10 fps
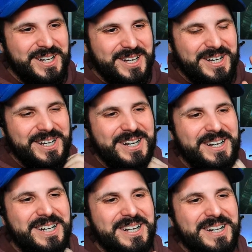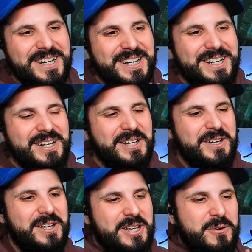Look around. You're the
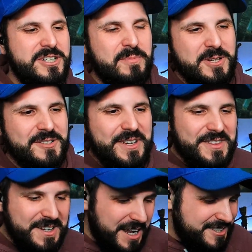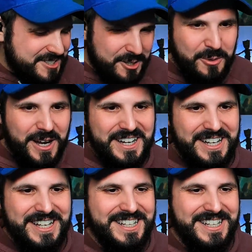hostage. You were supposed to be the nicer one.